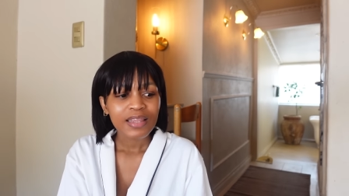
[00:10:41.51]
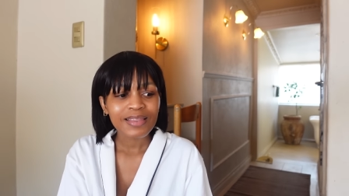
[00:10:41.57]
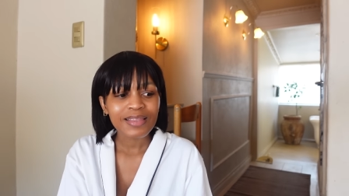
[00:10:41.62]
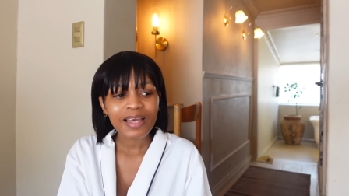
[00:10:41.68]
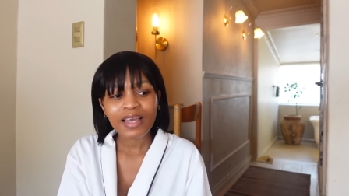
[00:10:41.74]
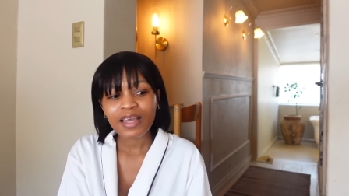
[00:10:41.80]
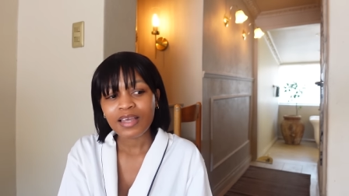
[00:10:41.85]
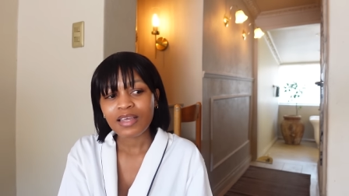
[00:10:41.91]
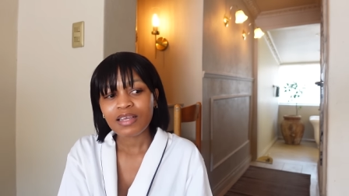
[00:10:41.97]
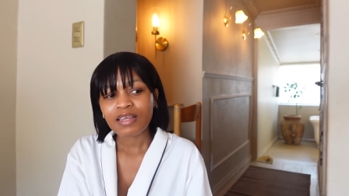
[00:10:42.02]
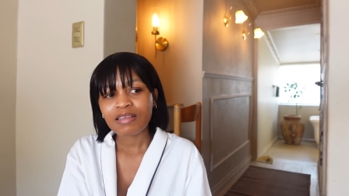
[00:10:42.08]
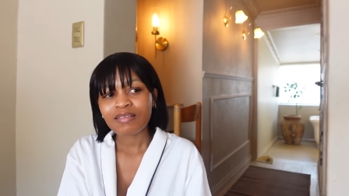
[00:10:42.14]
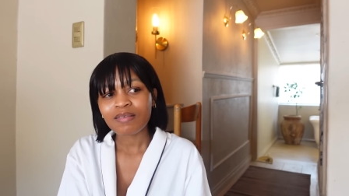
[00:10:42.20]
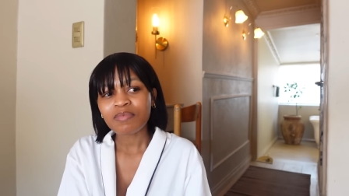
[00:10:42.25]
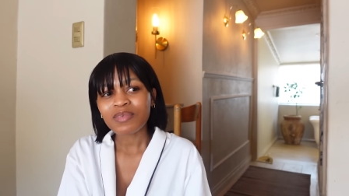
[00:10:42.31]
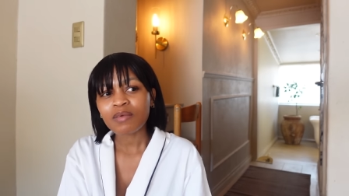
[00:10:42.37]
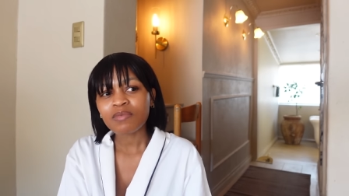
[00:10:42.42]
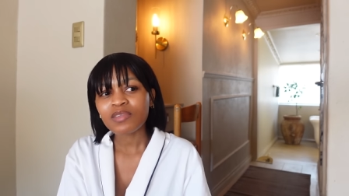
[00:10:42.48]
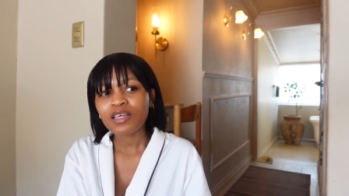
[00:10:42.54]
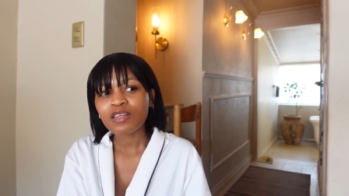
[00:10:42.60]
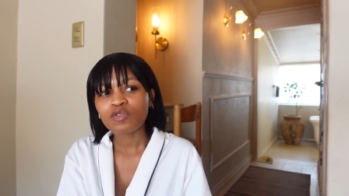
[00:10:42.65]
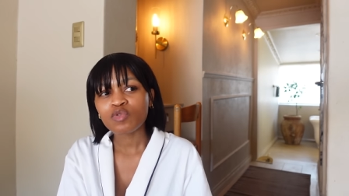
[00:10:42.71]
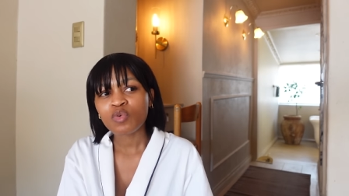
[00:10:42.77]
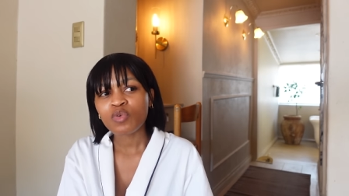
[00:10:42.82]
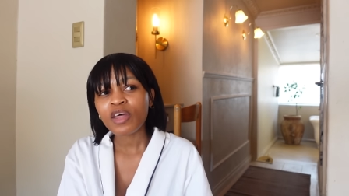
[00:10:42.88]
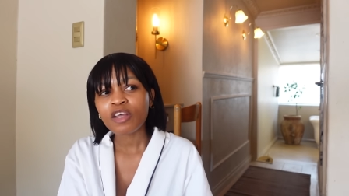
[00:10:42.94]
they sometimes
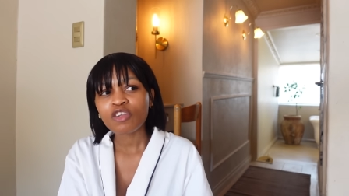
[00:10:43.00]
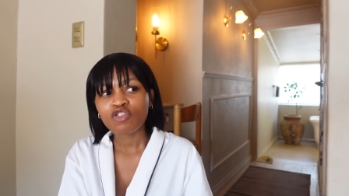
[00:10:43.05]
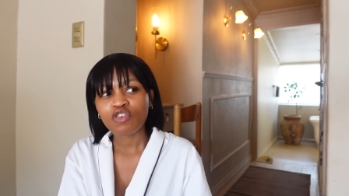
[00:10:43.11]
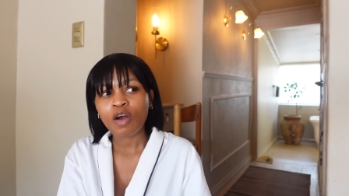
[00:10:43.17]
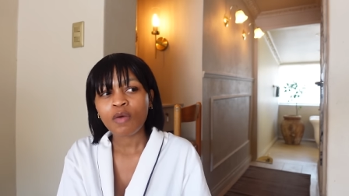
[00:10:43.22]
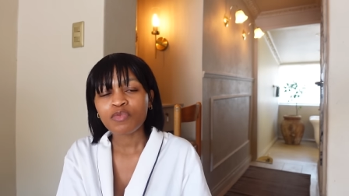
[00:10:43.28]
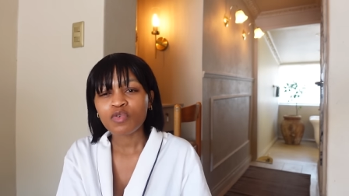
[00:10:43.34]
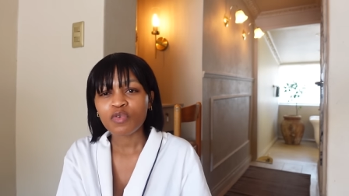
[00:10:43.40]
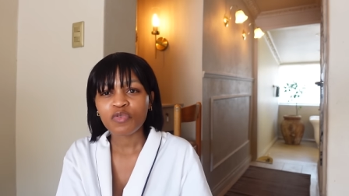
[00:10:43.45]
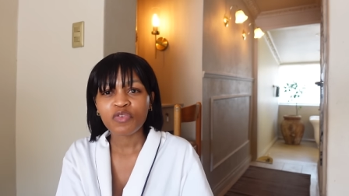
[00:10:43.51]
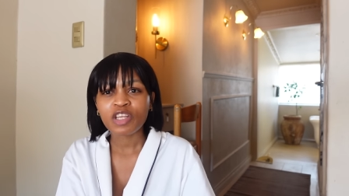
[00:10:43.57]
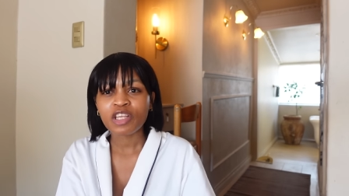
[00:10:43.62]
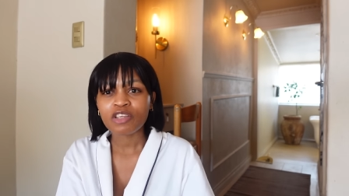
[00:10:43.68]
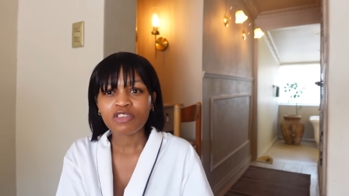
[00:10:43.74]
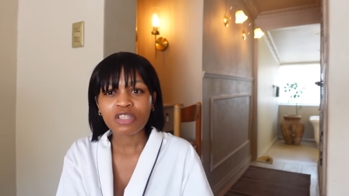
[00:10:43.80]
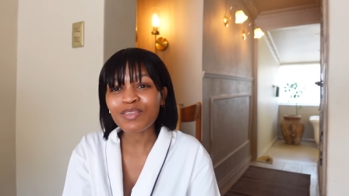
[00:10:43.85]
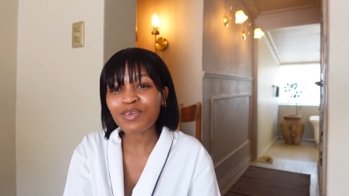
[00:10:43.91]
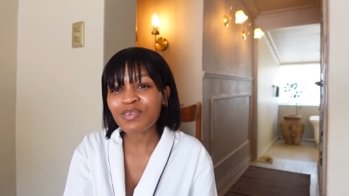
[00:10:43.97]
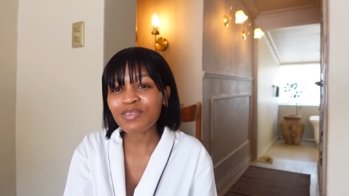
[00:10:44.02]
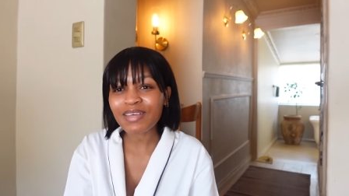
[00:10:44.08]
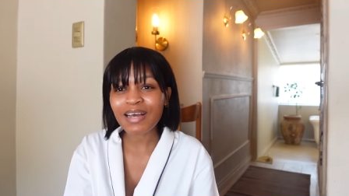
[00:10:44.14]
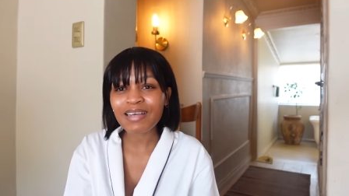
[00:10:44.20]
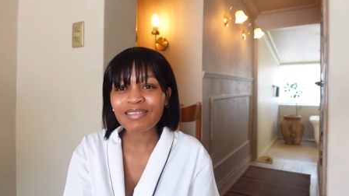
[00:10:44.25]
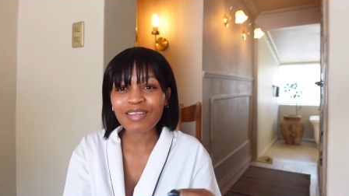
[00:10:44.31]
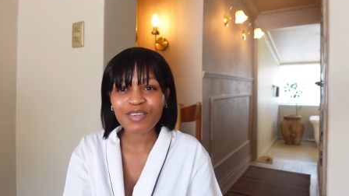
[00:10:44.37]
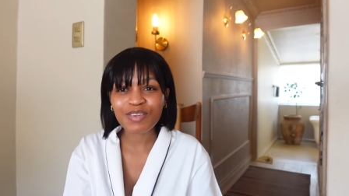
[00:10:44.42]
they do their job to finish those
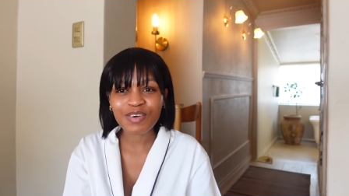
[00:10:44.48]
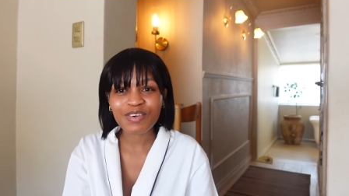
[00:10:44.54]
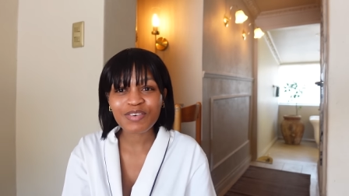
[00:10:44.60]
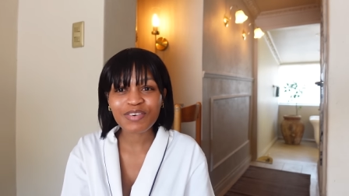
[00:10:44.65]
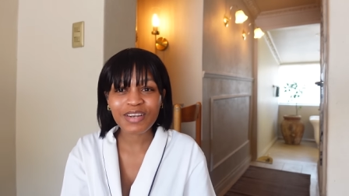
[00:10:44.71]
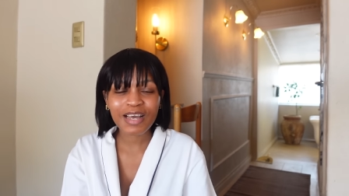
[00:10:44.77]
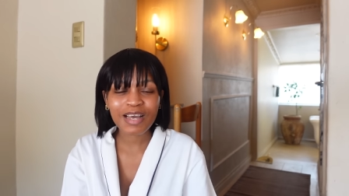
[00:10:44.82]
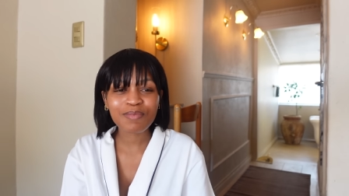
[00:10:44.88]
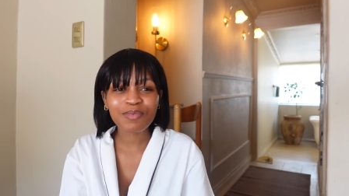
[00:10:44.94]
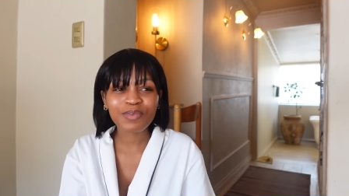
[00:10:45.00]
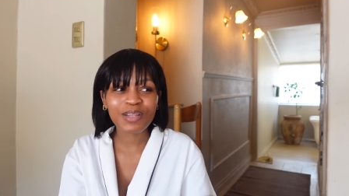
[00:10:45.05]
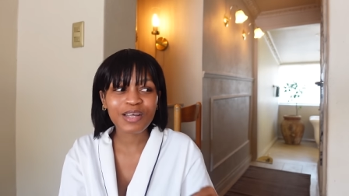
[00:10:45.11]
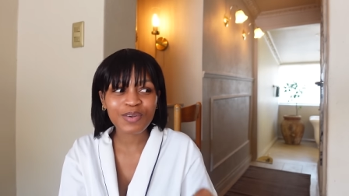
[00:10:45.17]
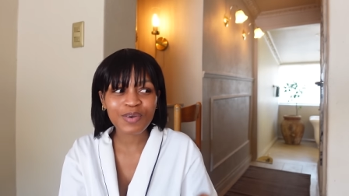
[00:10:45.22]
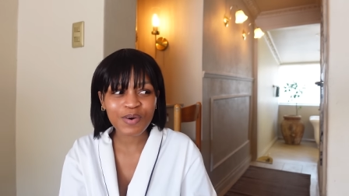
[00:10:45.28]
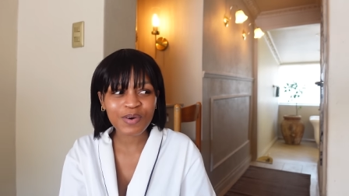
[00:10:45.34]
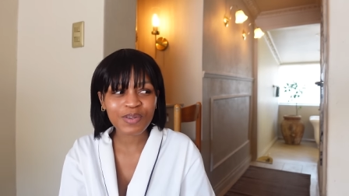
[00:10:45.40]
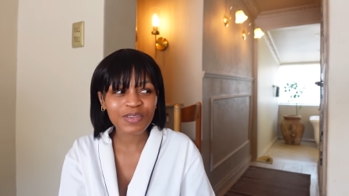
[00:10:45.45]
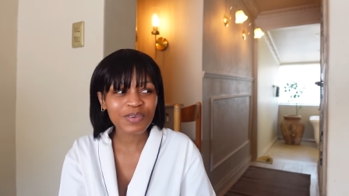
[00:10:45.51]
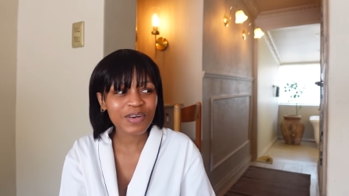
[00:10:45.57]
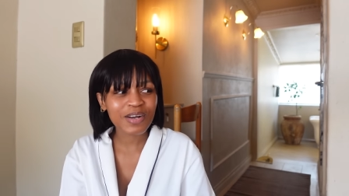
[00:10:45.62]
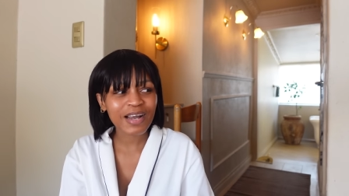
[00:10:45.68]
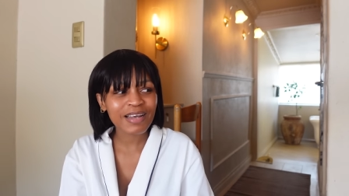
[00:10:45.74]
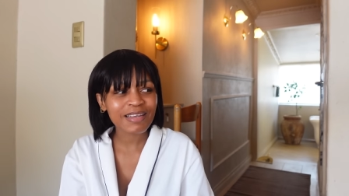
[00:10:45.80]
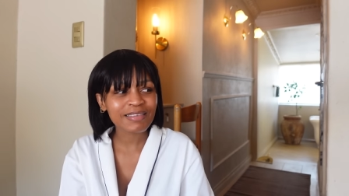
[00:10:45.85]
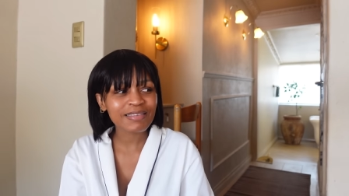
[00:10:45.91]
guys are not reliable at all you
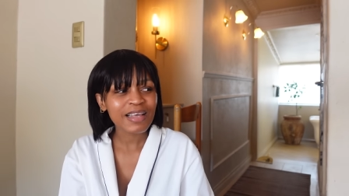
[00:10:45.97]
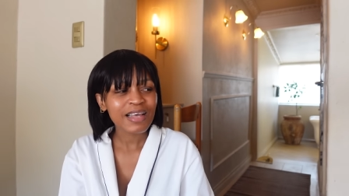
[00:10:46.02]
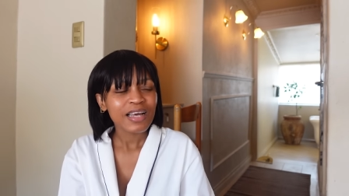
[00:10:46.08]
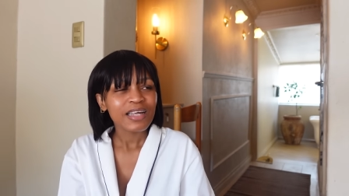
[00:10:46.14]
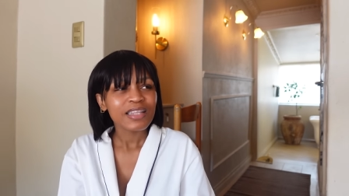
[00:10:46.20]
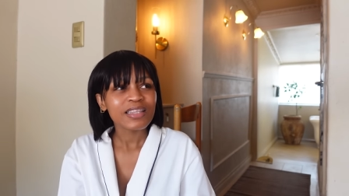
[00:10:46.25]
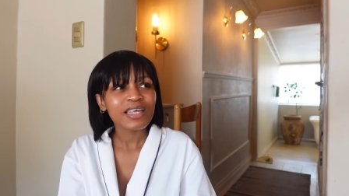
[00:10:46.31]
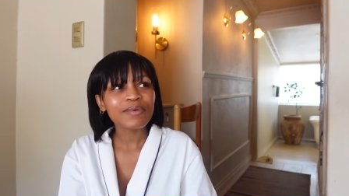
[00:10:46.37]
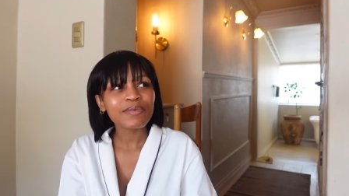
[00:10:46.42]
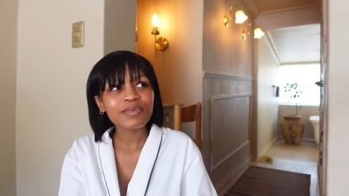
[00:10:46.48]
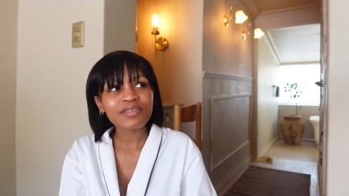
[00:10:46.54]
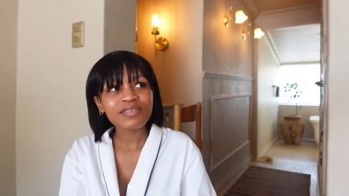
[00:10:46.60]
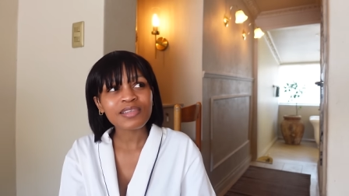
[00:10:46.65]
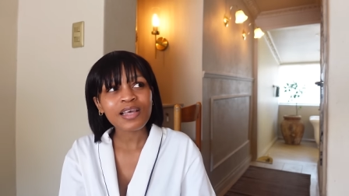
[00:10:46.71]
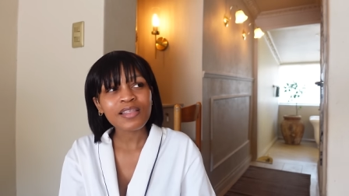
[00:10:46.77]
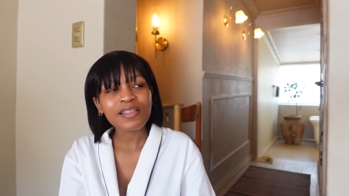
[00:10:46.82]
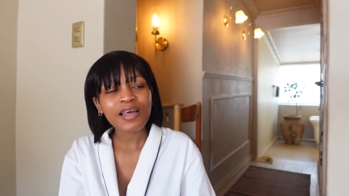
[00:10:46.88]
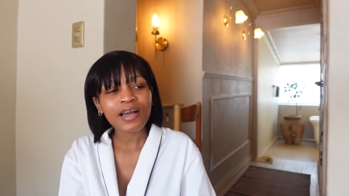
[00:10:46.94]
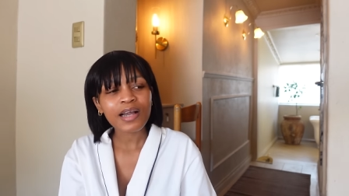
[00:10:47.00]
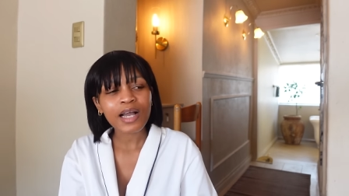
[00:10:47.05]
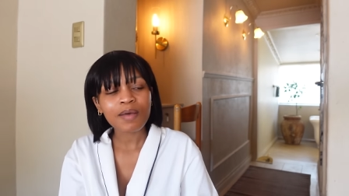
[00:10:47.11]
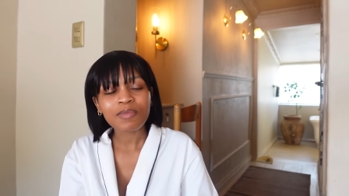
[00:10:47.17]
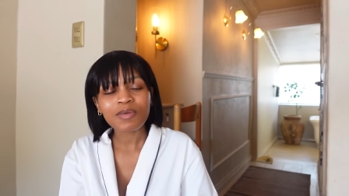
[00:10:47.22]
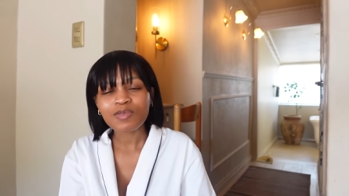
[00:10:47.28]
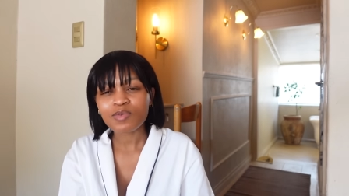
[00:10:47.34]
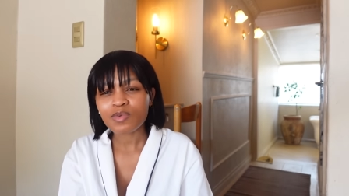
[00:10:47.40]
guys they will say they are
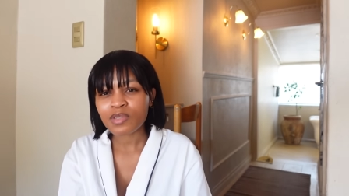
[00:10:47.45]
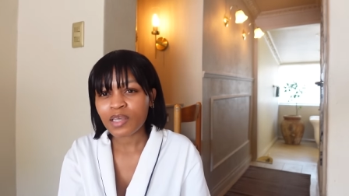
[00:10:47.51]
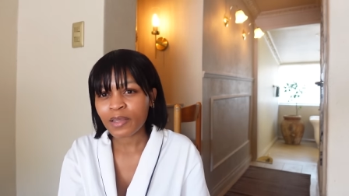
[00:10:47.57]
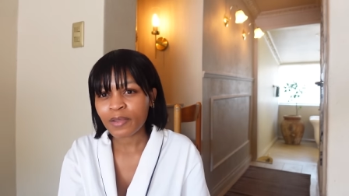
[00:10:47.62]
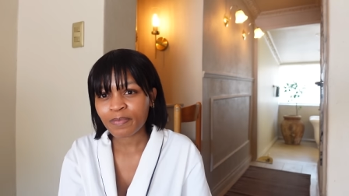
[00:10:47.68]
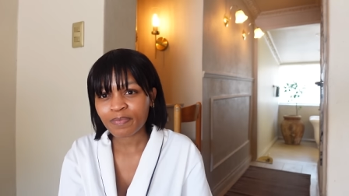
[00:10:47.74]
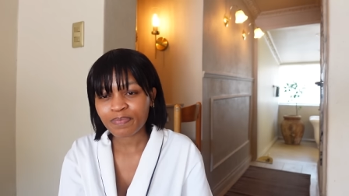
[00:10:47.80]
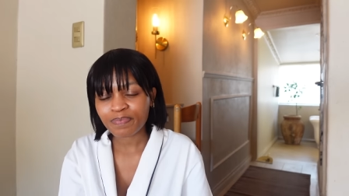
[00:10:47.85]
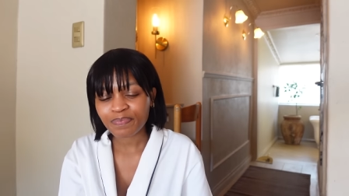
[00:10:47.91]
coming today